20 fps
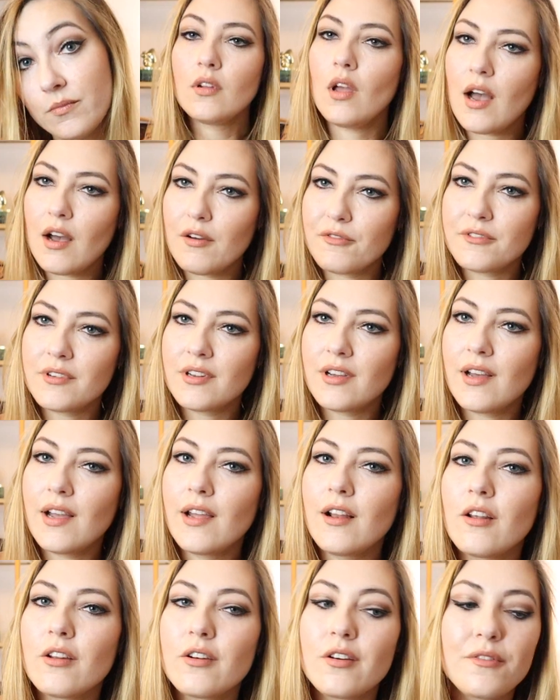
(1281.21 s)
After a
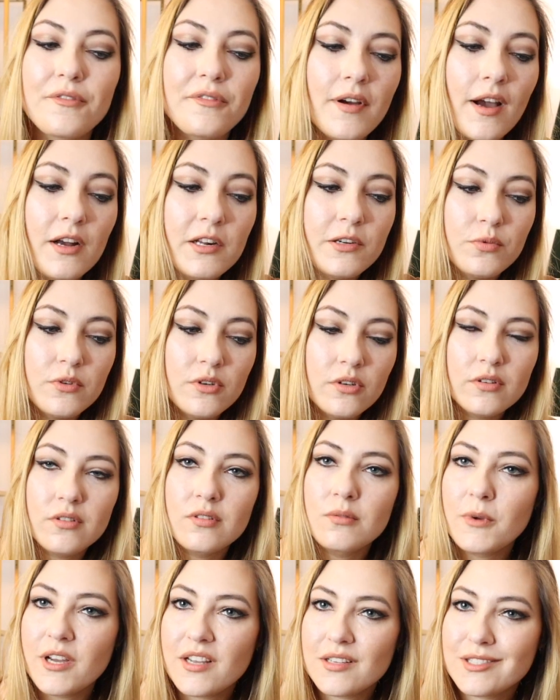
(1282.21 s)
lot of hard work
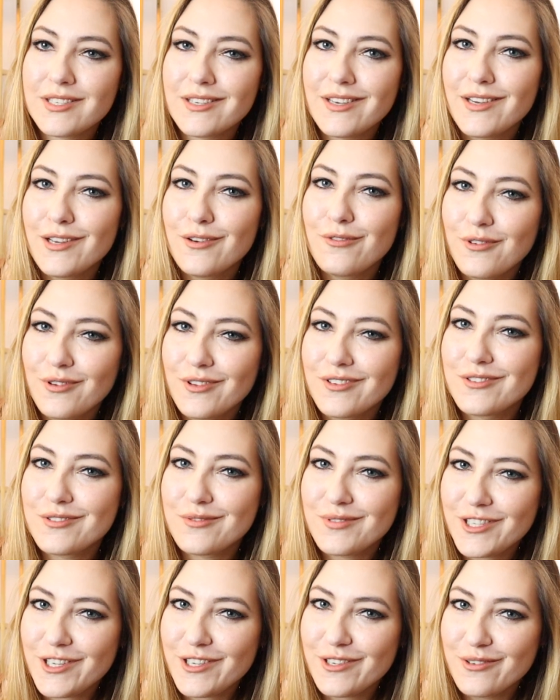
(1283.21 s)
on my side for this
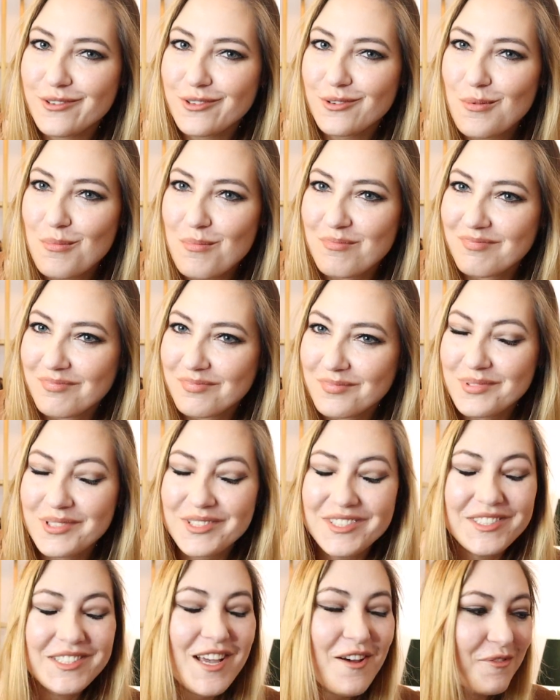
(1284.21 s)
video,
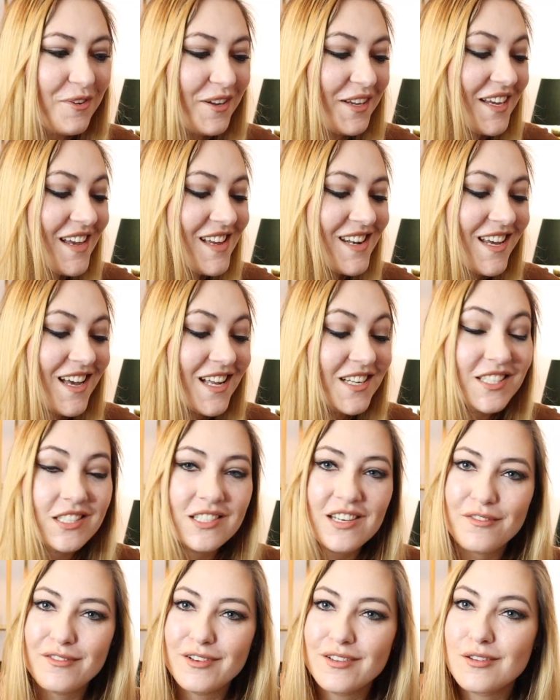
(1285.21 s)
stuffing and
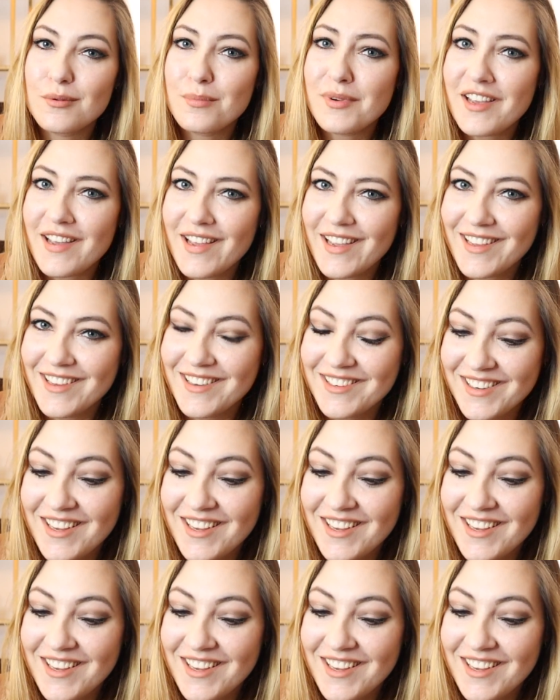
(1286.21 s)
unstuffing the bag,